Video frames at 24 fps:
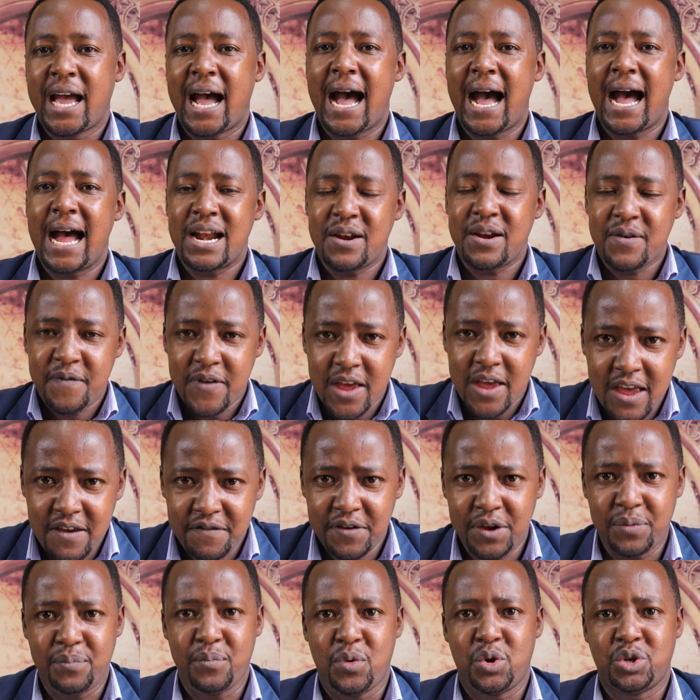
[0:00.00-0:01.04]
And
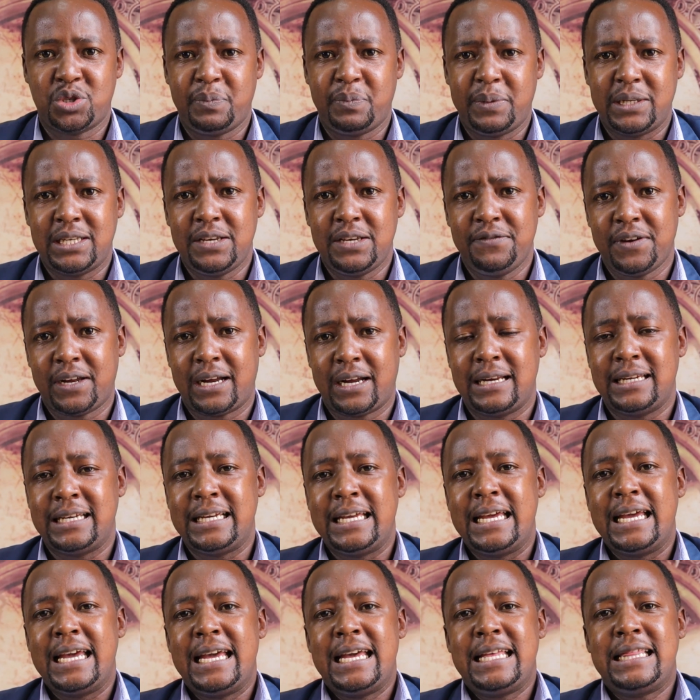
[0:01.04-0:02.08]
even more specifically,
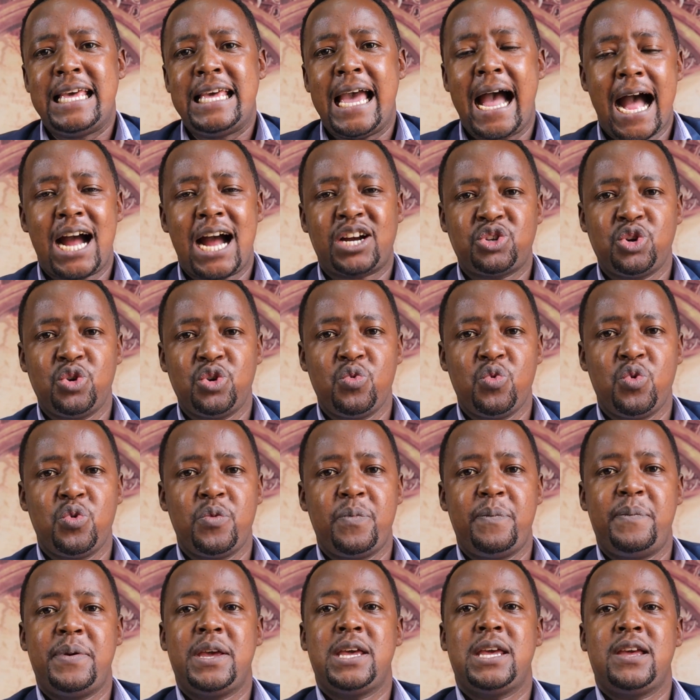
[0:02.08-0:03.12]
the action
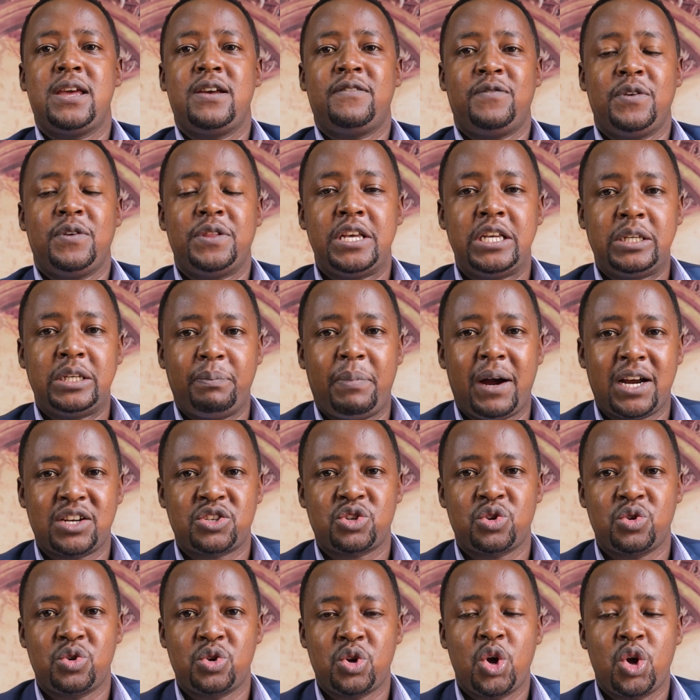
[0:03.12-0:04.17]
would be for this
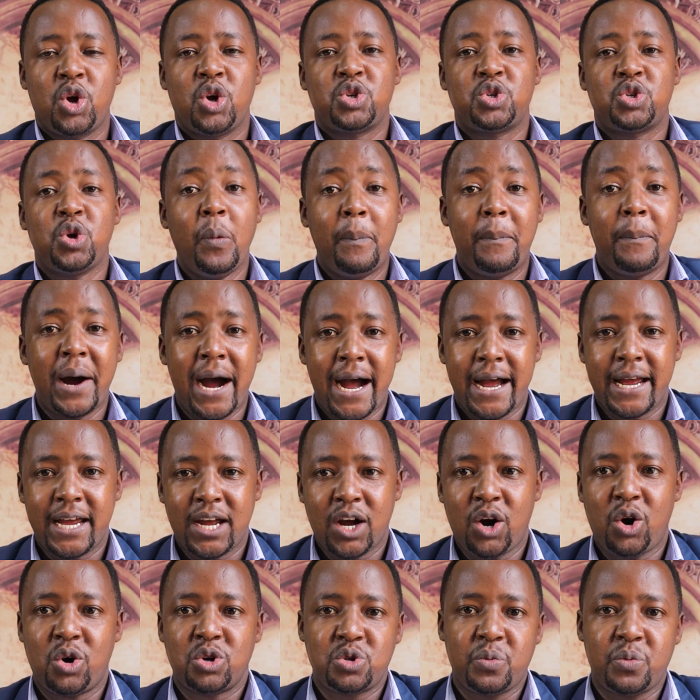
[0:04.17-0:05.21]
person to buy
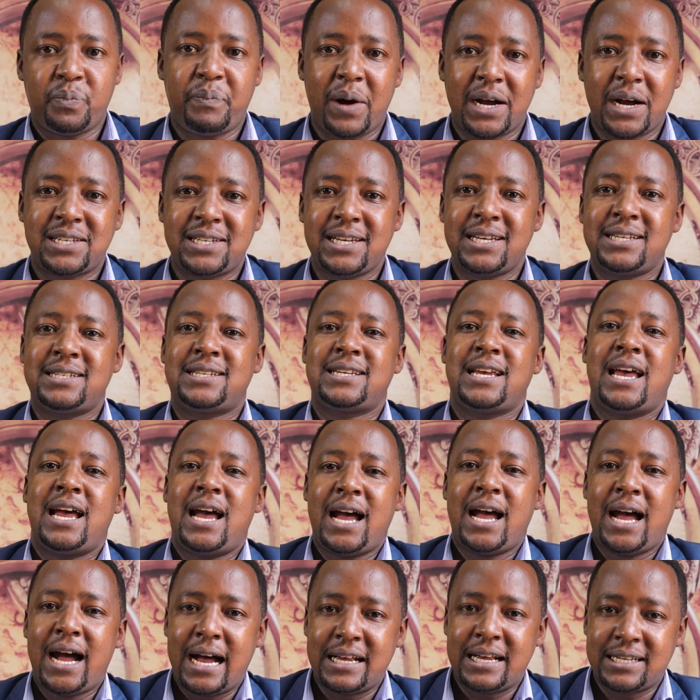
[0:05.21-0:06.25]
or to purchase
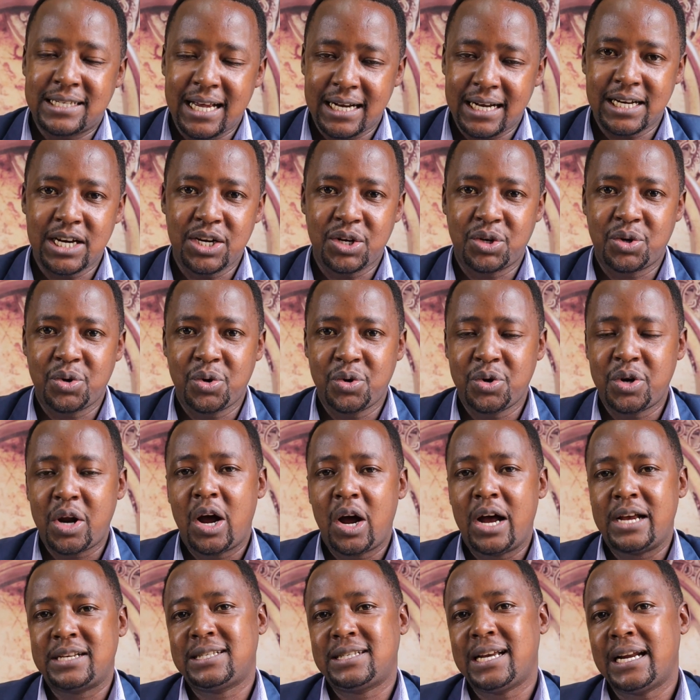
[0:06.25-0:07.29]
a certain good,
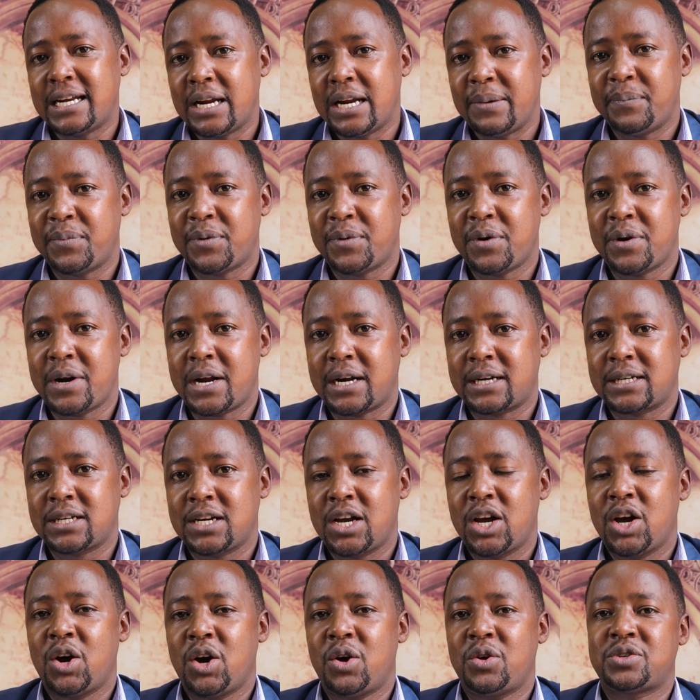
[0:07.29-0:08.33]
a certain product
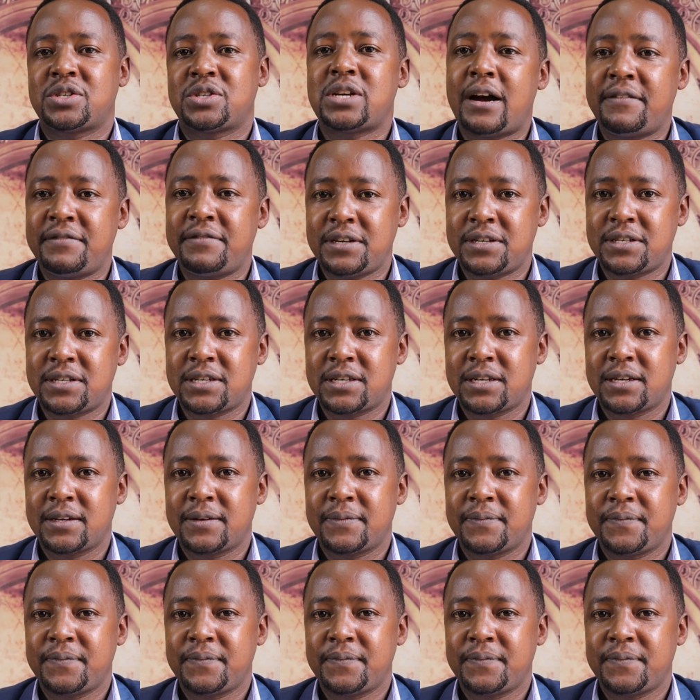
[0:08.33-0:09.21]
or service.